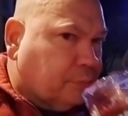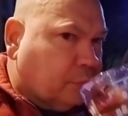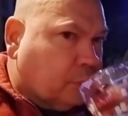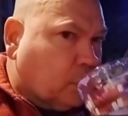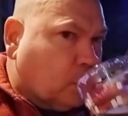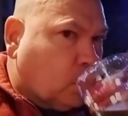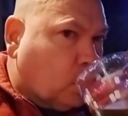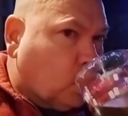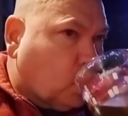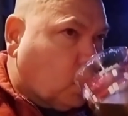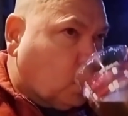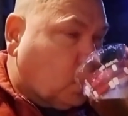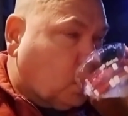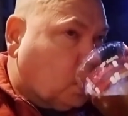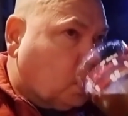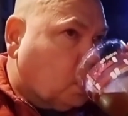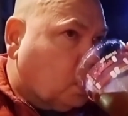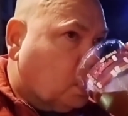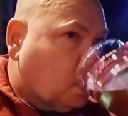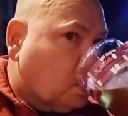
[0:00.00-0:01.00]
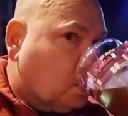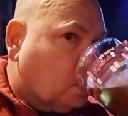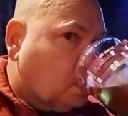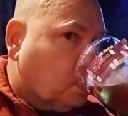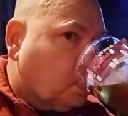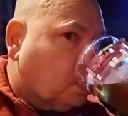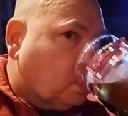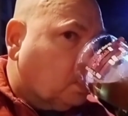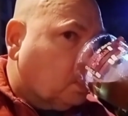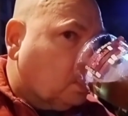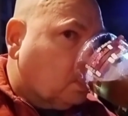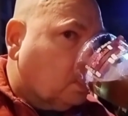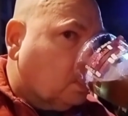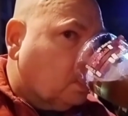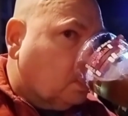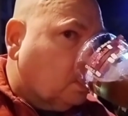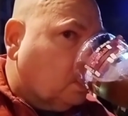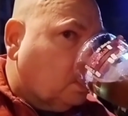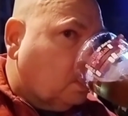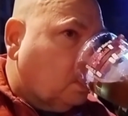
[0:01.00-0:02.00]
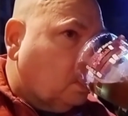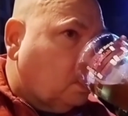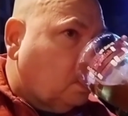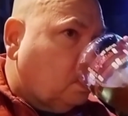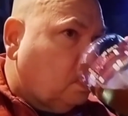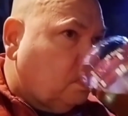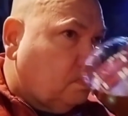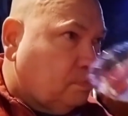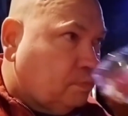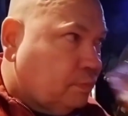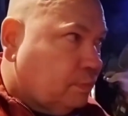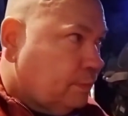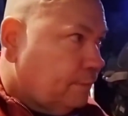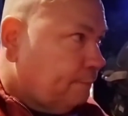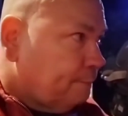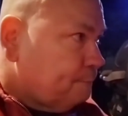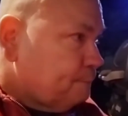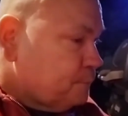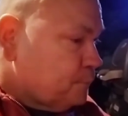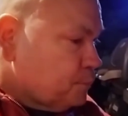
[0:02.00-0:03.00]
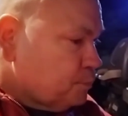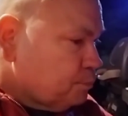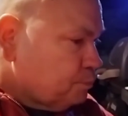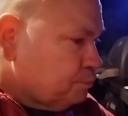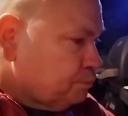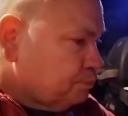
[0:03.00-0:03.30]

(no one is talking)